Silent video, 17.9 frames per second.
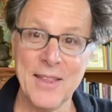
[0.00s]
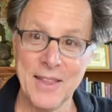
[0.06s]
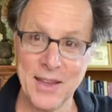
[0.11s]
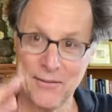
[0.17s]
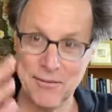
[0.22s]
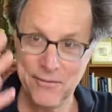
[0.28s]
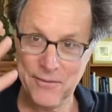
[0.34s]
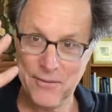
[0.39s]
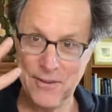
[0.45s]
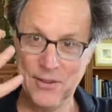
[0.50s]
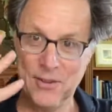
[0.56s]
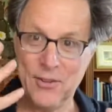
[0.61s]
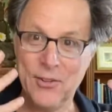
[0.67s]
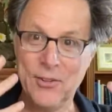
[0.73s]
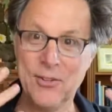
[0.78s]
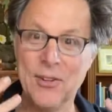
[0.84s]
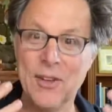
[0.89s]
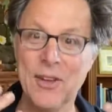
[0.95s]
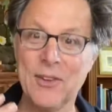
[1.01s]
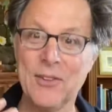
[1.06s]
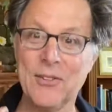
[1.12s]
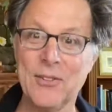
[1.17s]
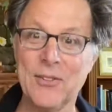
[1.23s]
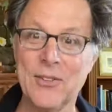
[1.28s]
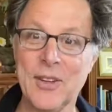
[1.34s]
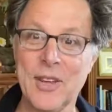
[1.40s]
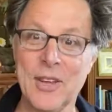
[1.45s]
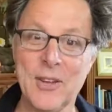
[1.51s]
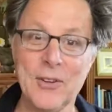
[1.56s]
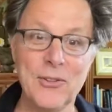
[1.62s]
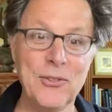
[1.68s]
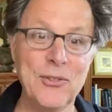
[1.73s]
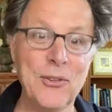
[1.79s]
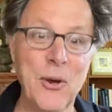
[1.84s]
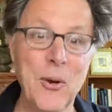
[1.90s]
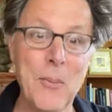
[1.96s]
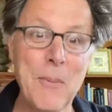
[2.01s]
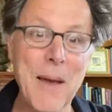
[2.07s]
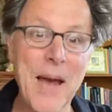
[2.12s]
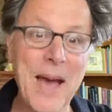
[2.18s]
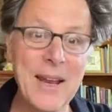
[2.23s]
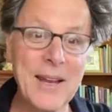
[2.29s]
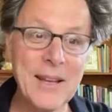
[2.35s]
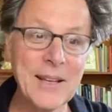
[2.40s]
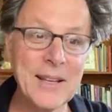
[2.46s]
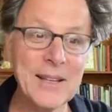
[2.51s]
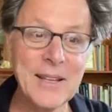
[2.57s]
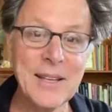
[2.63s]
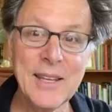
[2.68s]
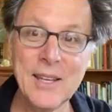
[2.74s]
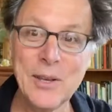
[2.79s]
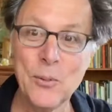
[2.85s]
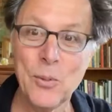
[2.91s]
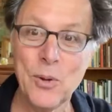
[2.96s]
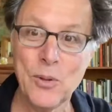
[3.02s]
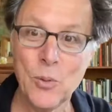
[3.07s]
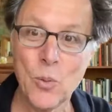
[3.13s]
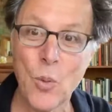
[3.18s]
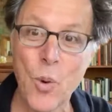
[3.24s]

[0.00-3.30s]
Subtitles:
that fills us somatically with